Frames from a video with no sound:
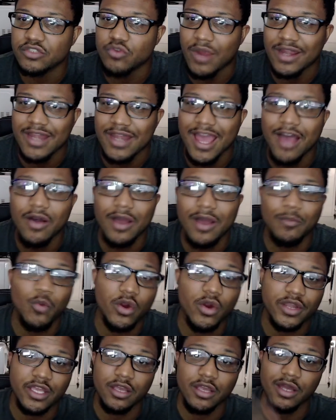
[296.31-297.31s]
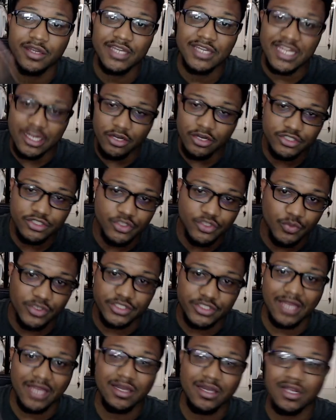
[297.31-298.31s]
Right now I'm working on Nier, so we're
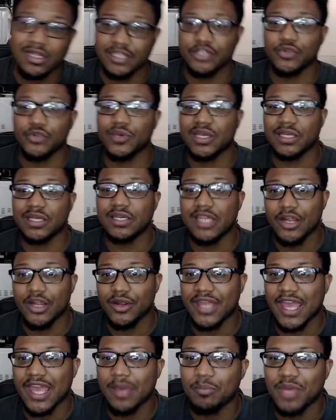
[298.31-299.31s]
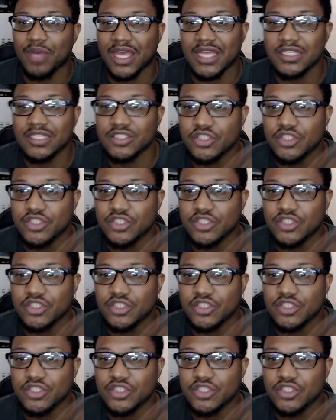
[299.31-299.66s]
technically doing a Nier campaign.